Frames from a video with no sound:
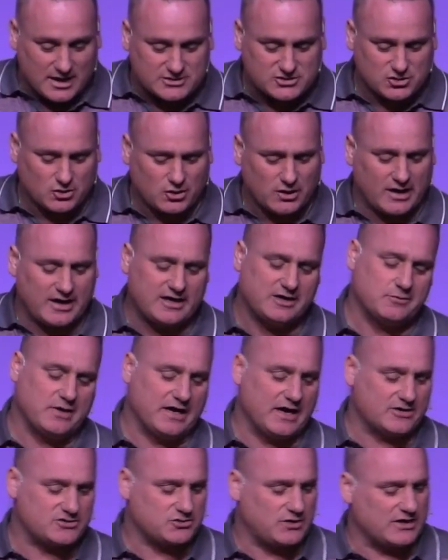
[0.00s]
So
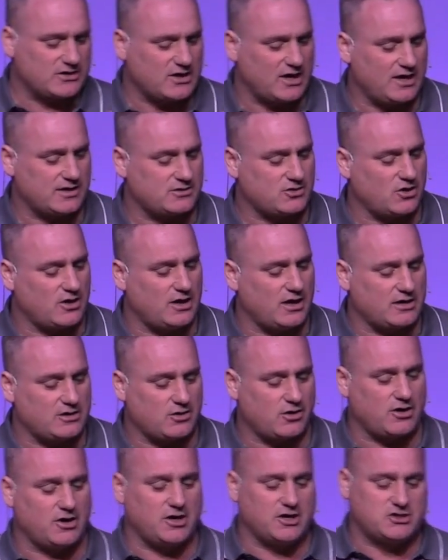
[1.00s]
anyway, so I got
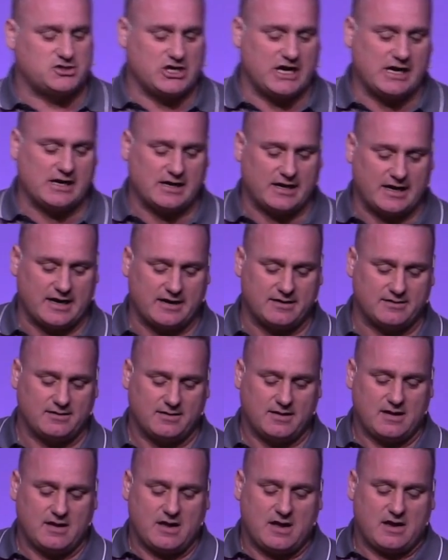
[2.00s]
on a train, and
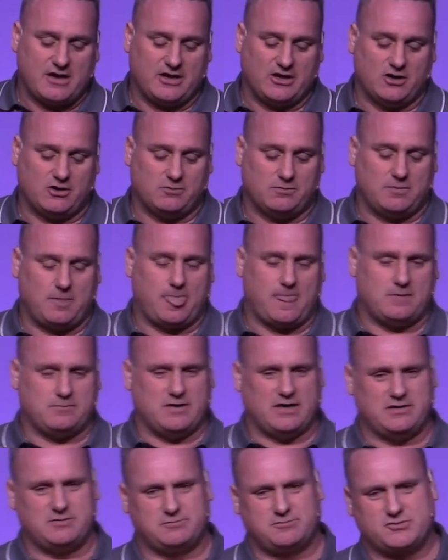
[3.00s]
then, you know, and
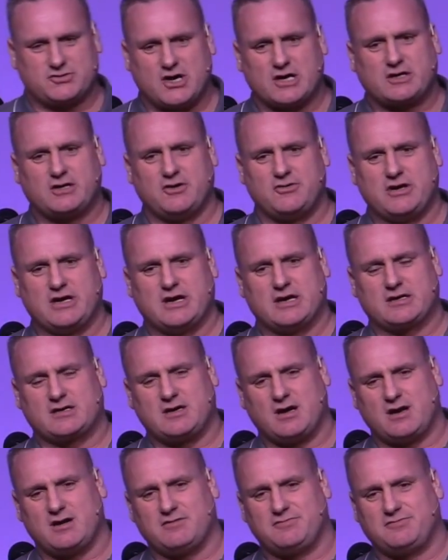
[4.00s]
my drug career it
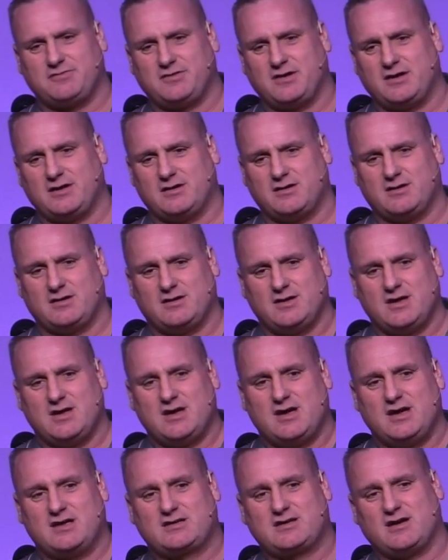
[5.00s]
kind
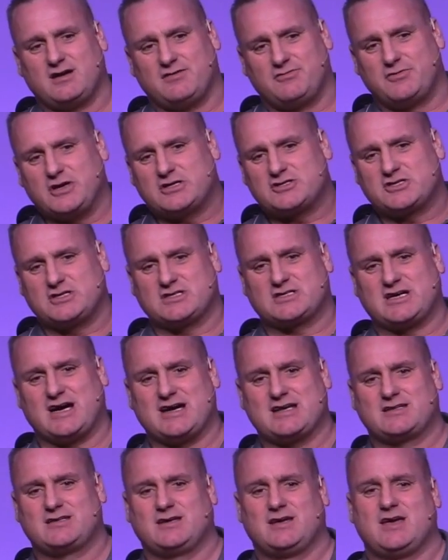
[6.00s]
of reached its
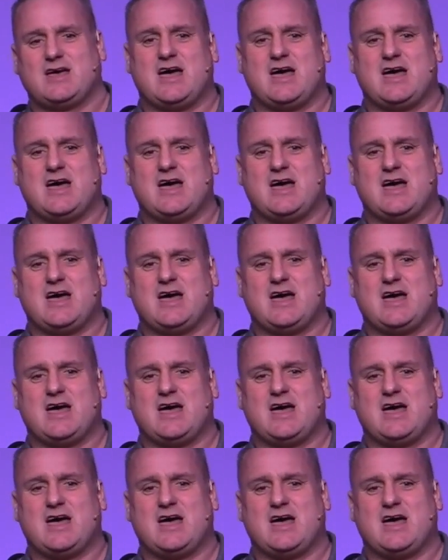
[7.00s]
height.